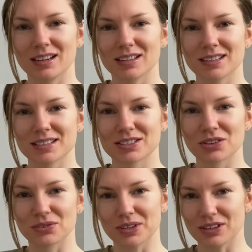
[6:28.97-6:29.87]
It is
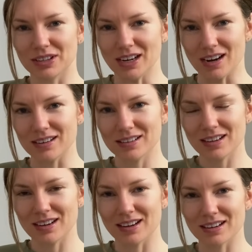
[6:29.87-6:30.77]
3:39
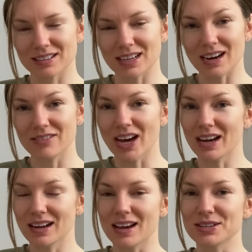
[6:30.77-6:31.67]
and I've
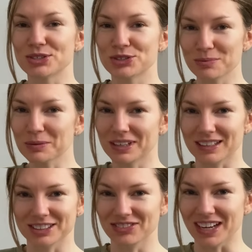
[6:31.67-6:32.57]
had a super
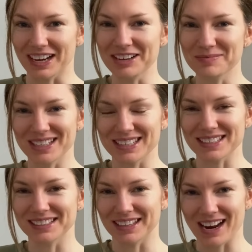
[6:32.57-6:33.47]
productive day because I
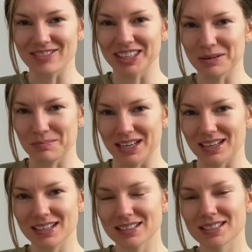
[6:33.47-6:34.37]
didn't have any
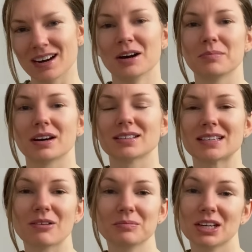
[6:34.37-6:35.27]
meetings. But
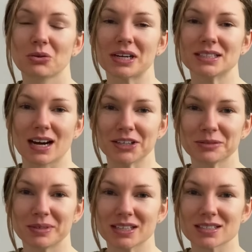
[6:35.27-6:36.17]
now I'm getting quite tired
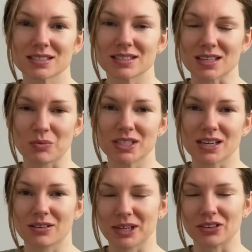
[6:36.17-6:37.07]
because the sun went
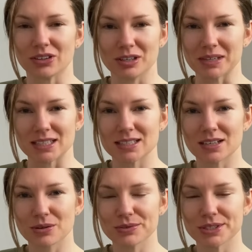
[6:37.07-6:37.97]
down about 30 minutes
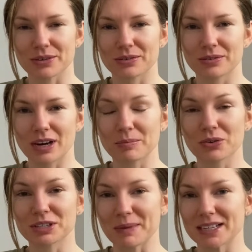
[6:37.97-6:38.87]
ago, so I'm
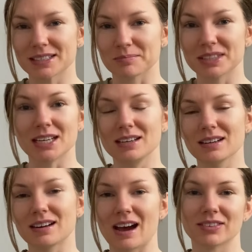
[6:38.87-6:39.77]
going to make some tea
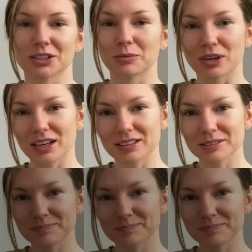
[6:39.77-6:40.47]
and have a little break.